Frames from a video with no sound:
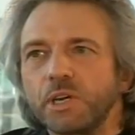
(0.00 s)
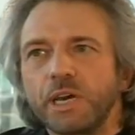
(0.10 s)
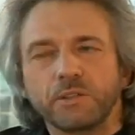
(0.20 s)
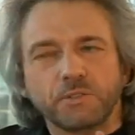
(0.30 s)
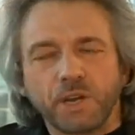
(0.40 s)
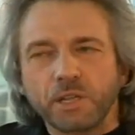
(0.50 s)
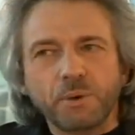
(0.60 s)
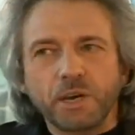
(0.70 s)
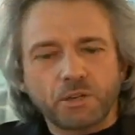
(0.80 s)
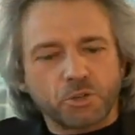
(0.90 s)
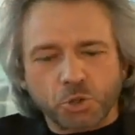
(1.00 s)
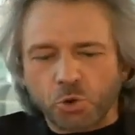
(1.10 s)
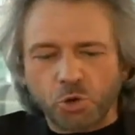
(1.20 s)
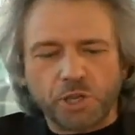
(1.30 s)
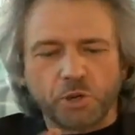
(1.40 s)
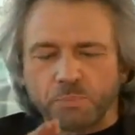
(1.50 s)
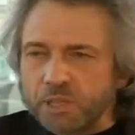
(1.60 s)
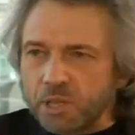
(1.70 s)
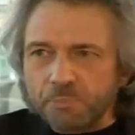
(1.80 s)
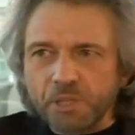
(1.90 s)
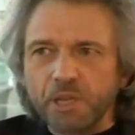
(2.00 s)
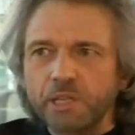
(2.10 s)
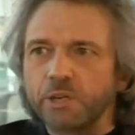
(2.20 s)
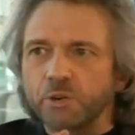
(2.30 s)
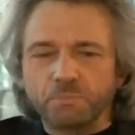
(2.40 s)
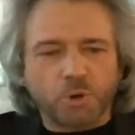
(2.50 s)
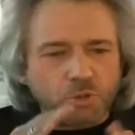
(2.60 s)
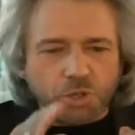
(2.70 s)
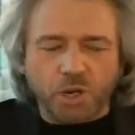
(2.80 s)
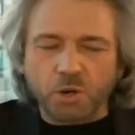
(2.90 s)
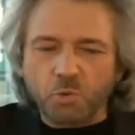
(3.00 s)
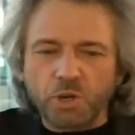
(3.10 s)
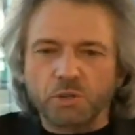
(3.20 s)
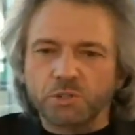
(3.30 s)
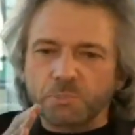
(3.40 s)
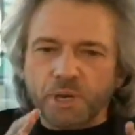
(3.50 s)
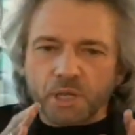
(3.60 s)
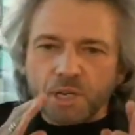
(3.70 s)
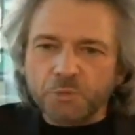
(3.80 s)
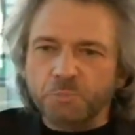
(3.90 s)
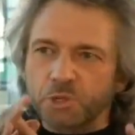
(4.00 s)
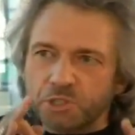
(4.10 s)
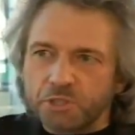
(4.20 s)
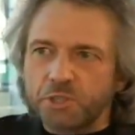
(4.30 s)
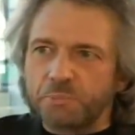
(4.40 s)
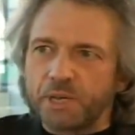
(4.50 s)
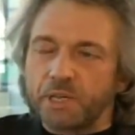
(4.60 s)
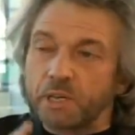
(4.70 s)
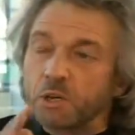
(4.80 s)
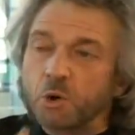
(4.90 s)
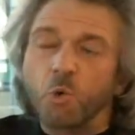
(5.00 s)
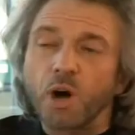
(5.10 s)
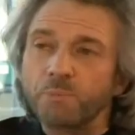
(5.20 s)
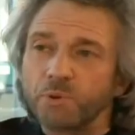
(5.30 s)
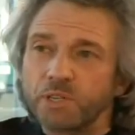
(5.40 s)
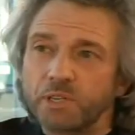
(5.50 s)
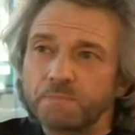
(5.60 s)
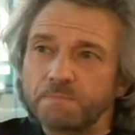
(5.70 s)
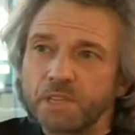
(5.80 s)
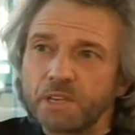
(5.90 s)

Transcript: And it's not about controlling or manipulating or imposing our will. It's about us participating and cooperating